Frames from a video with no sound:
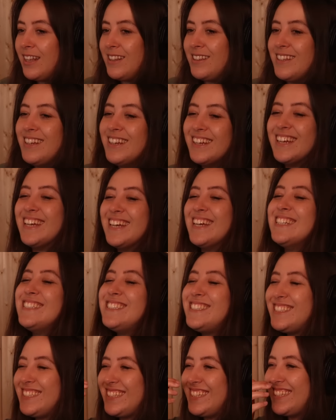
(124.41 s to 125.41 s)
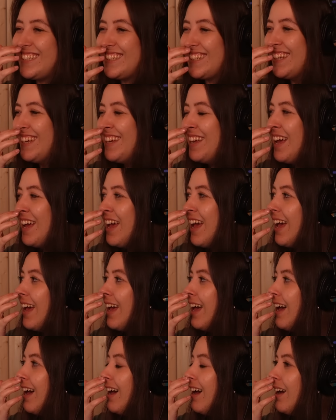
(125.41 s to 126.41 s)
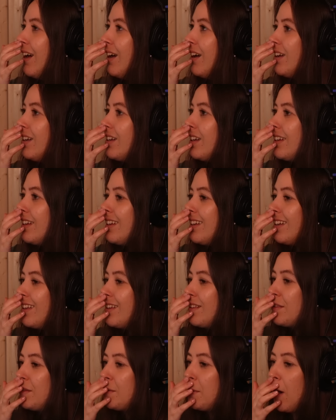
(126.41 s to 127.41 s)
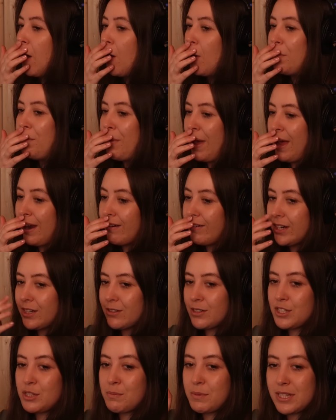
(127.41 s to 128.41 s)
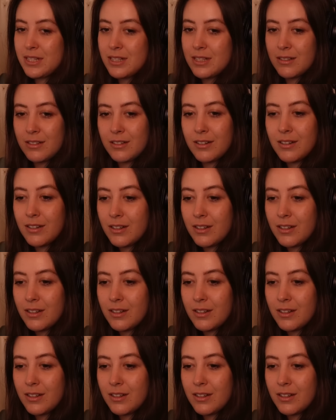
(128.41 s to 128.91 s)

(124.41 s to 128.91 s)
And she's the whole Merry Christmas.